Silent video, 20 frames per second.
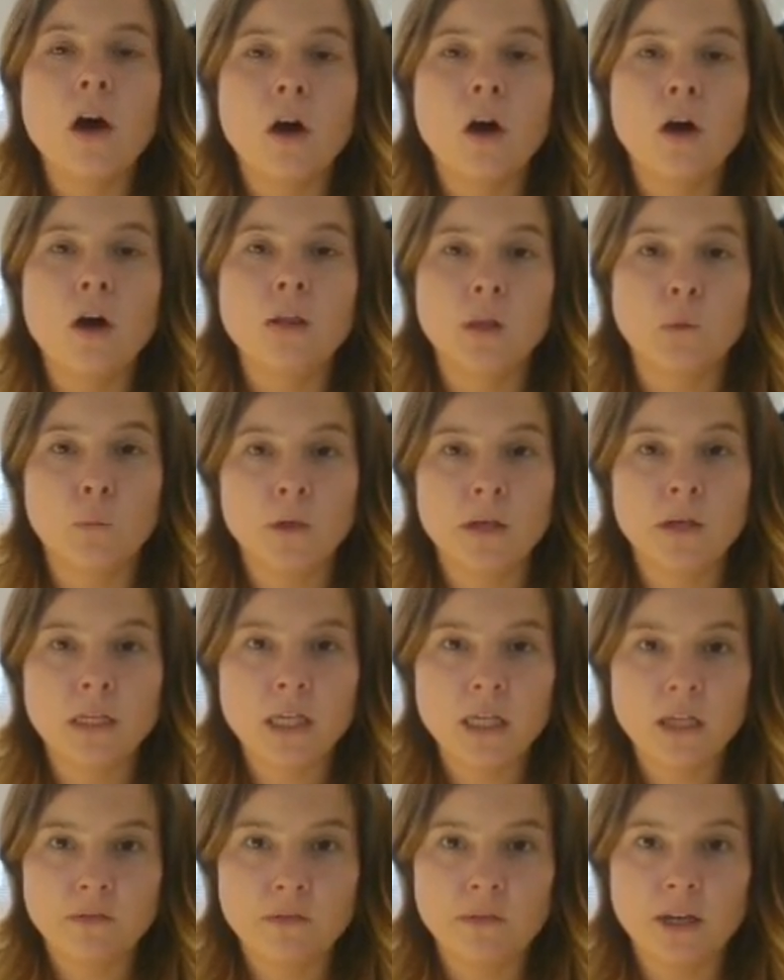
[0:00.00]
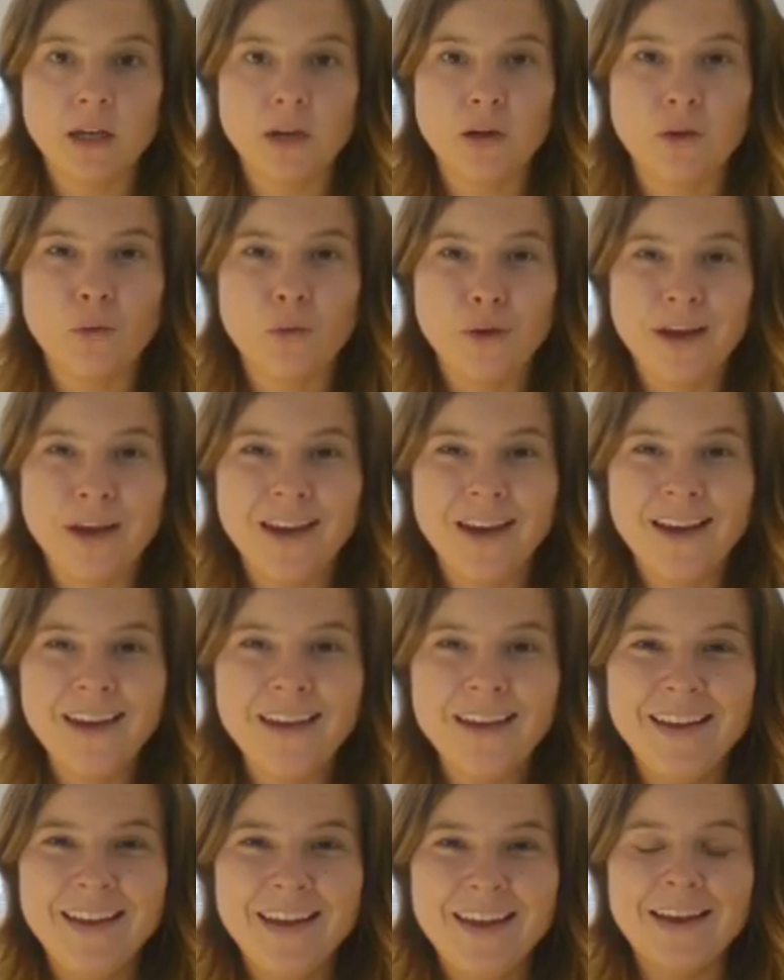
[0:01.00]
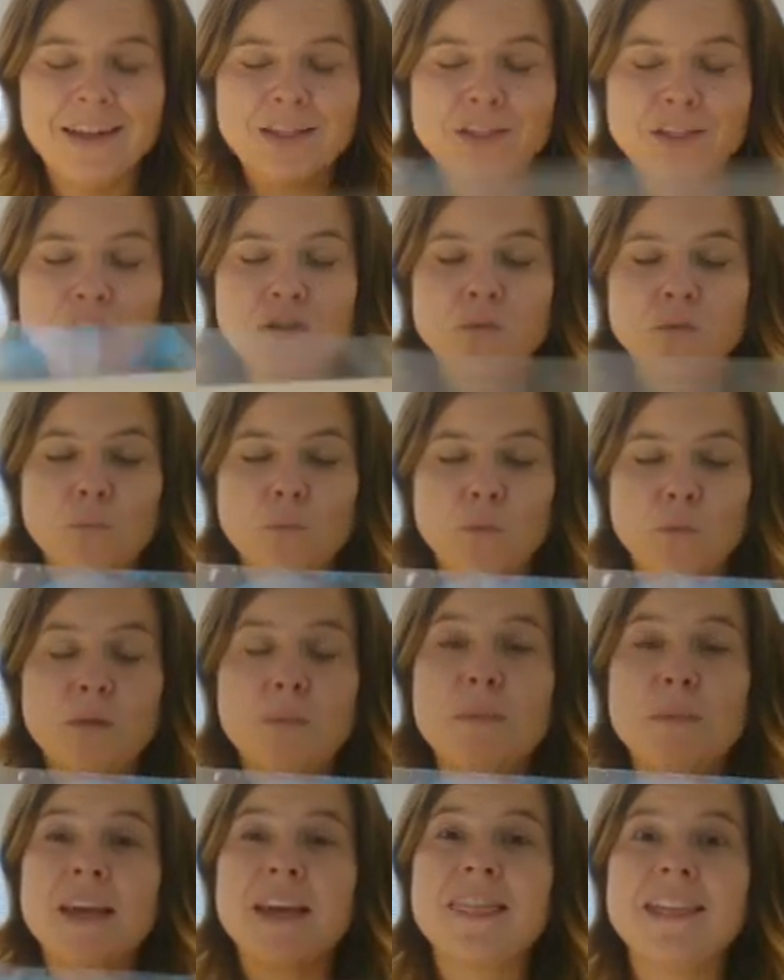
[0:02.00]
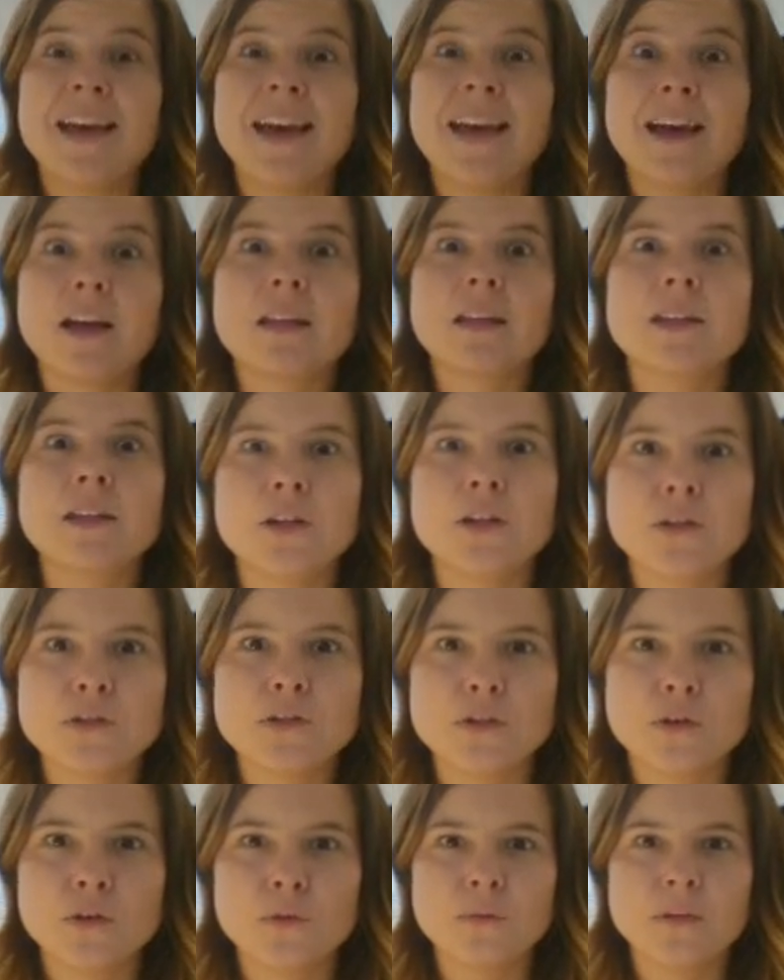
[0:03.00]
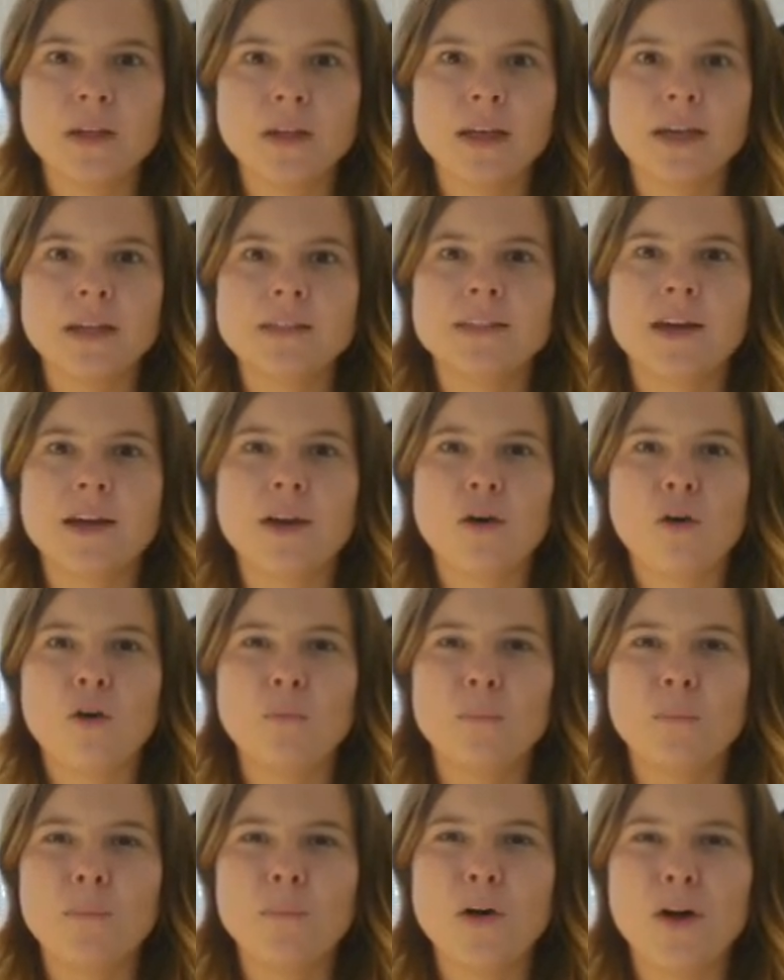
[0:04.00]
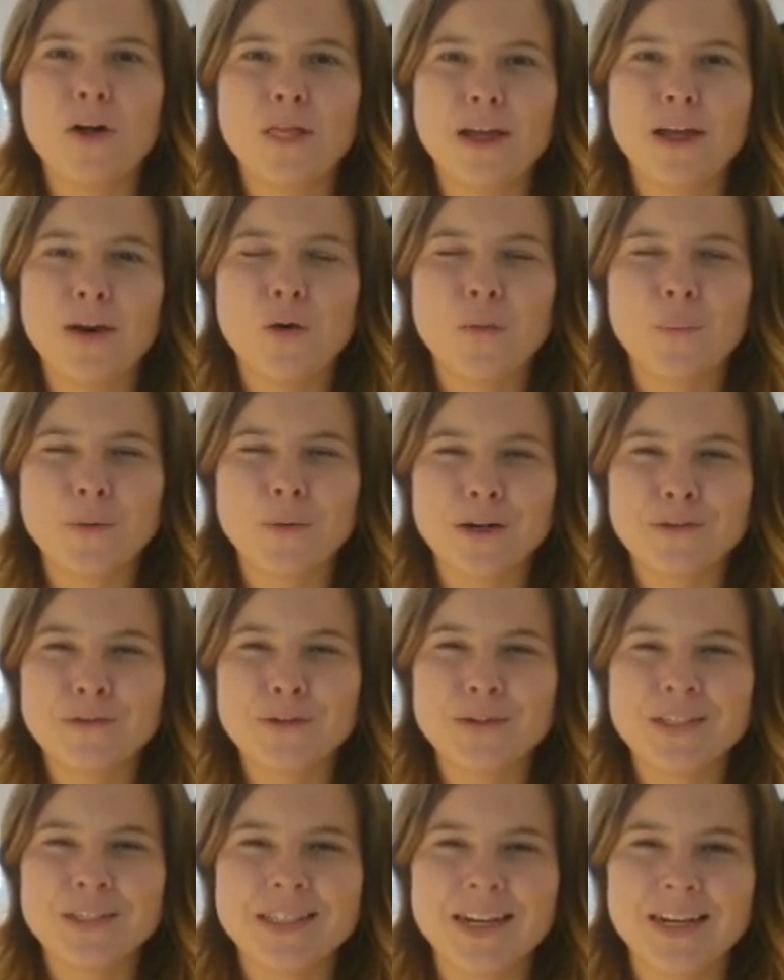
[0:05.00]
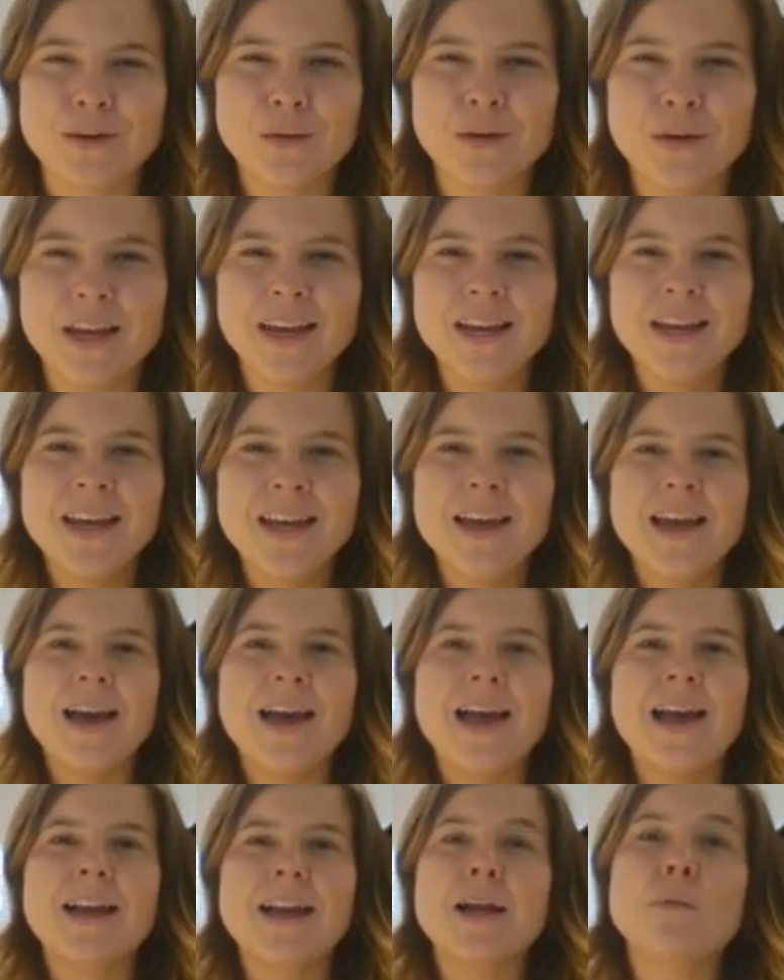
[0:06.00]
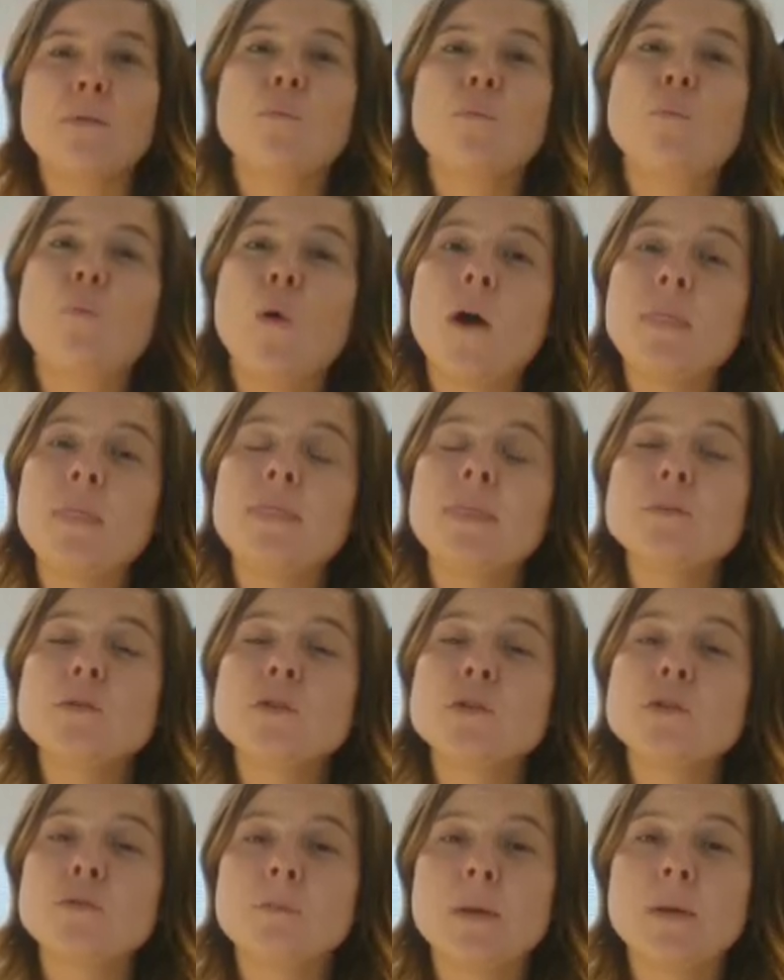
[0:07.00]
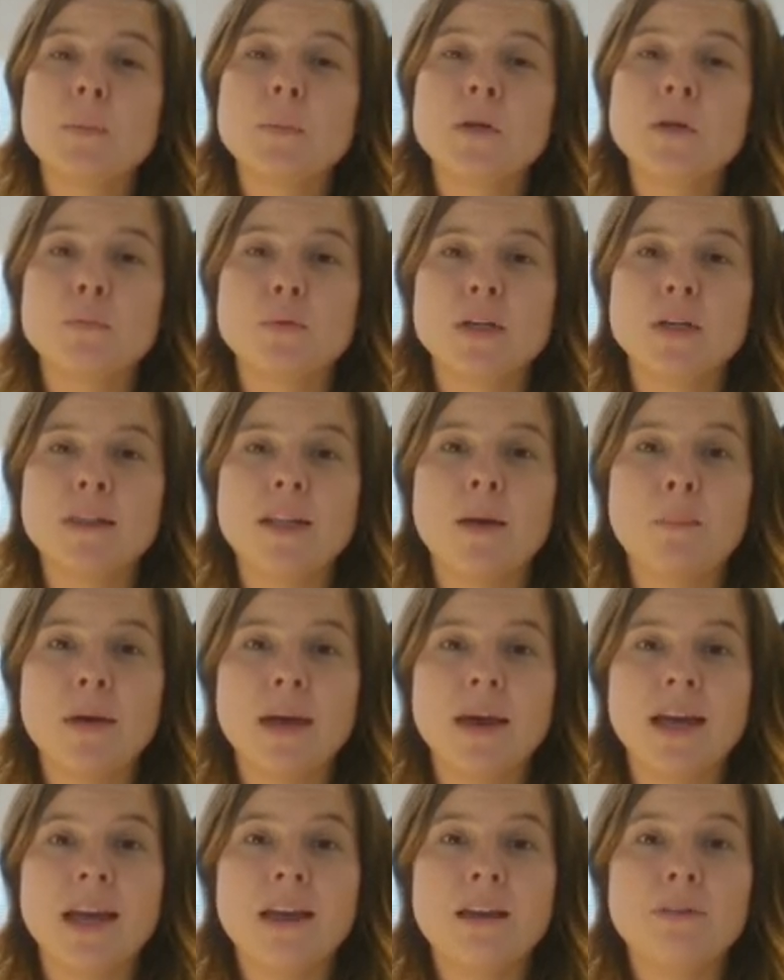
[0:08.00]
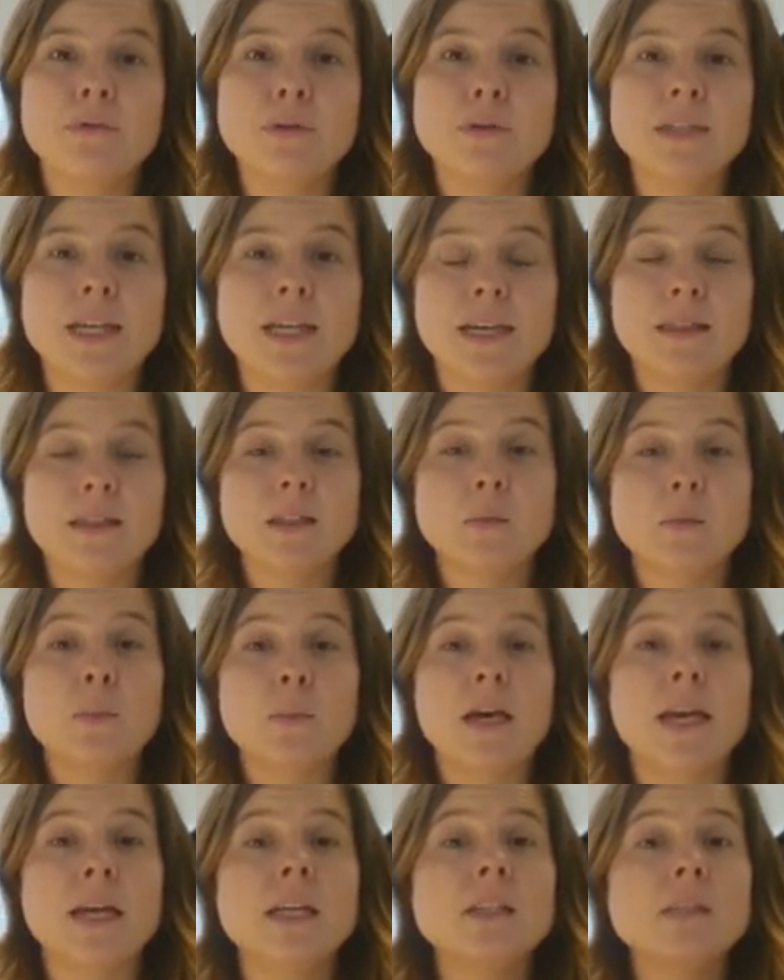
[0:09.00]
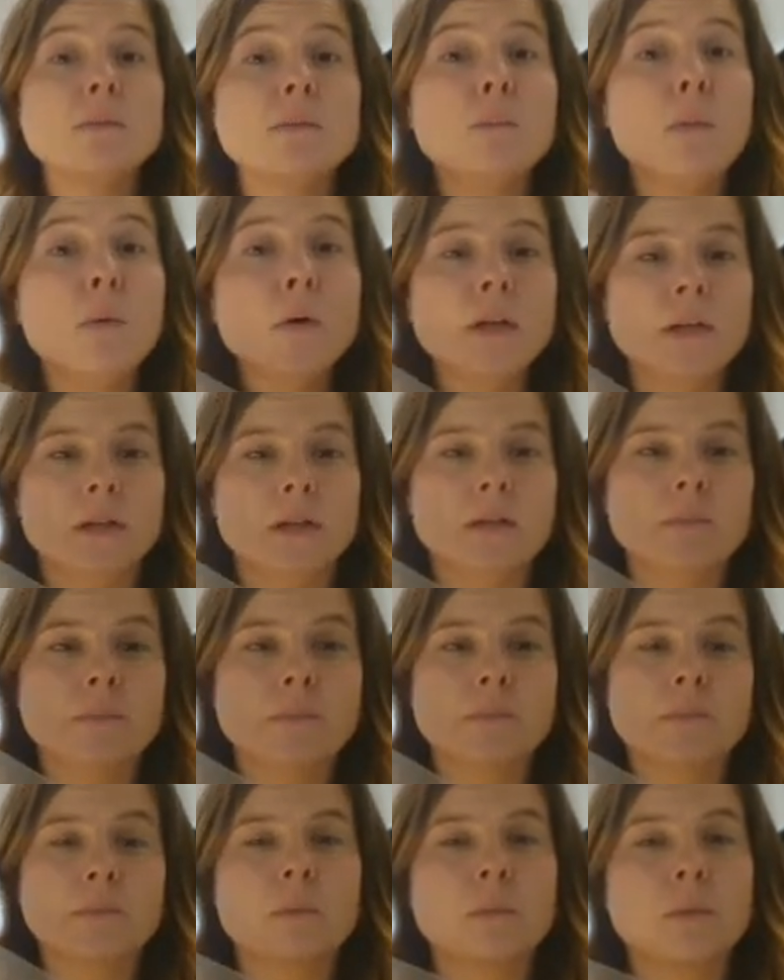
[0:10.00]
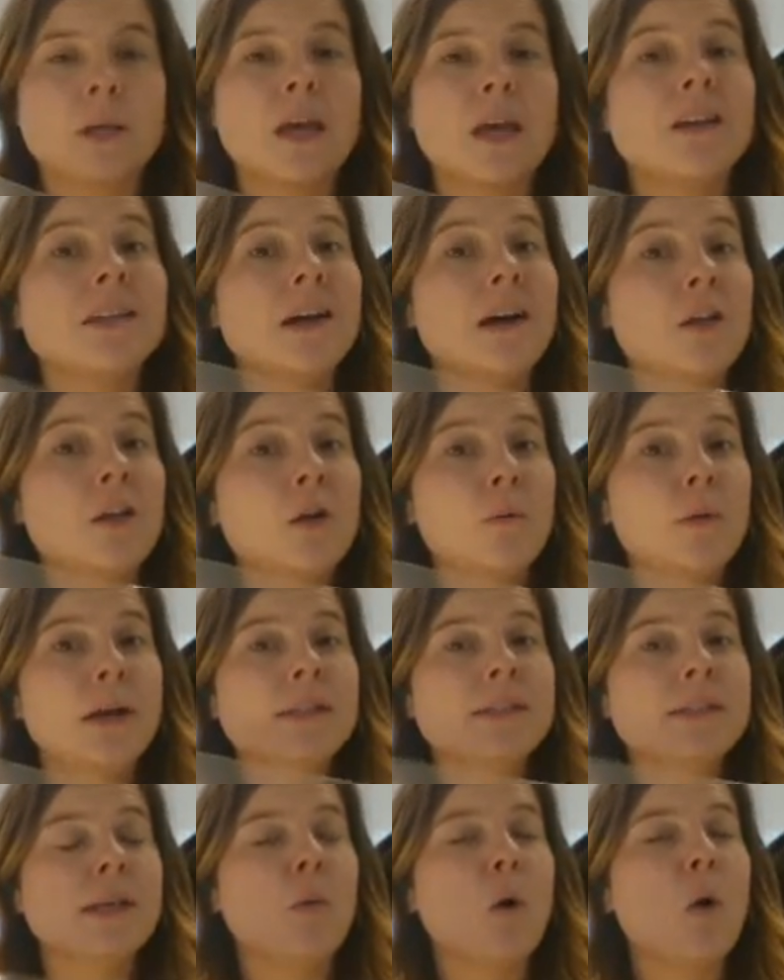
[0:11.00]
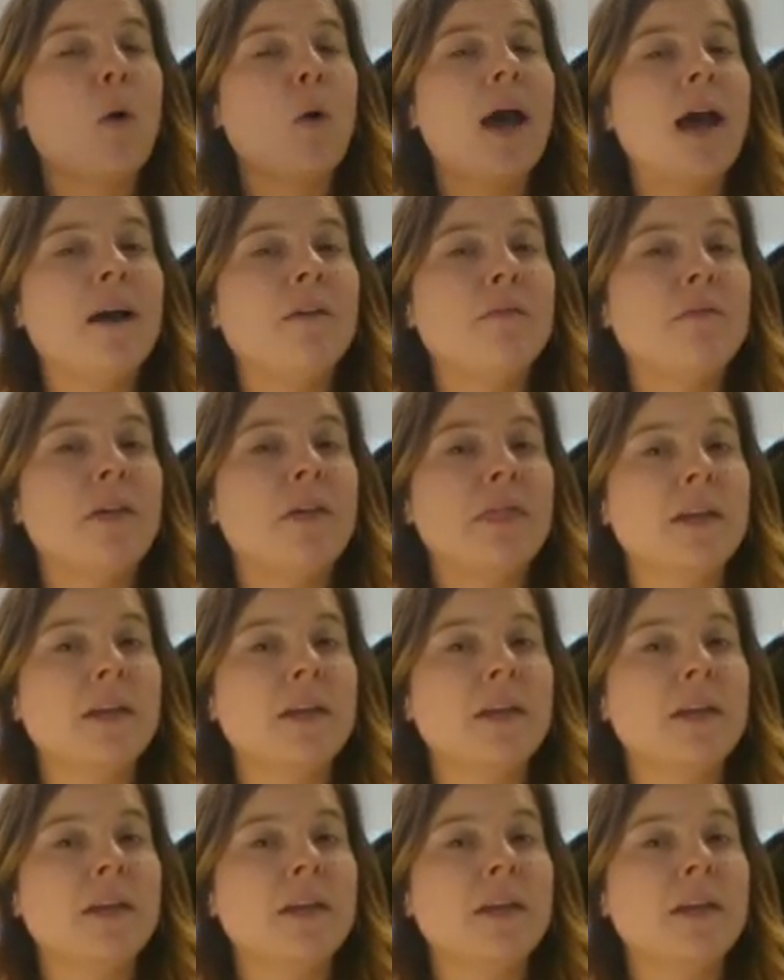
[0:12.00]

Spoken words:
all in one evening, okay? I just want to make that clear so you don't think I sent home all that homework for tonight, okay? And I want them to remember to bring that bag every day. This bag is important because otherwise I won't have the